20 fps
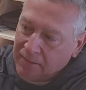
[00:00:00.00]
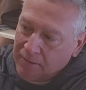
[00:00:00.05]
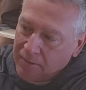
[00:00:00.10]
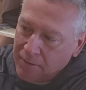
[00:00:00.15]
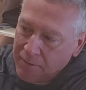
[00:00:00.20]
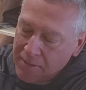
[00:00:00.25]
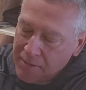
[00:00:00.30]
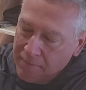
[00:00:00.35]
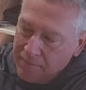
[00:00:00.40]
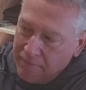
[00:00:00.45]

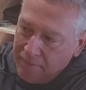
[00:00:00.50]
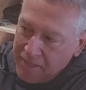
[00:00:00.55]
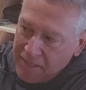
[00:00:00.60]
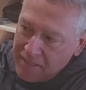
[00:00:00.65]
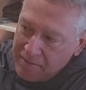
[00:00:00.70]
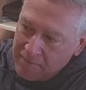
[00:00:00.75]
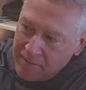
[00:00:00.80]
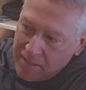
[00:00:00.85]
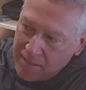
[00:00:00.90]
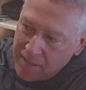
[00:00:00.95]
So you can
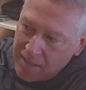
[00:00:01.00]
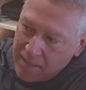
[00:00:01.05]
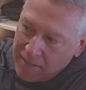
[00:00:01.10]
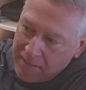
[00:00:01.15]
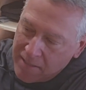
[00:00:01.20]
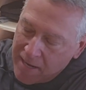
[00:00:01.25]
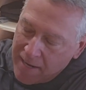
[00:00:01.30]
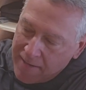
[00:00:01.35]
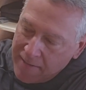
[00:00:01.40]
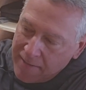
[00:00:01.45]
inflate
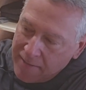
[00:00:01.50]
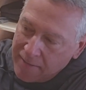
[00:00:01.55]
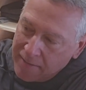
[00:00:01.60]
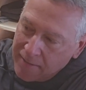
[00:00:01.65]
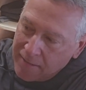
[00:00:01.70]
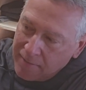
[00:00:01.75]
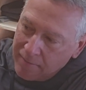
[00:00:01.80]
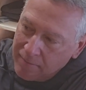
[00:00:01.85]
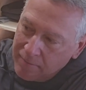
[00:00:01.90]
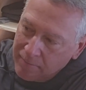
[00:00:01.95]
tires,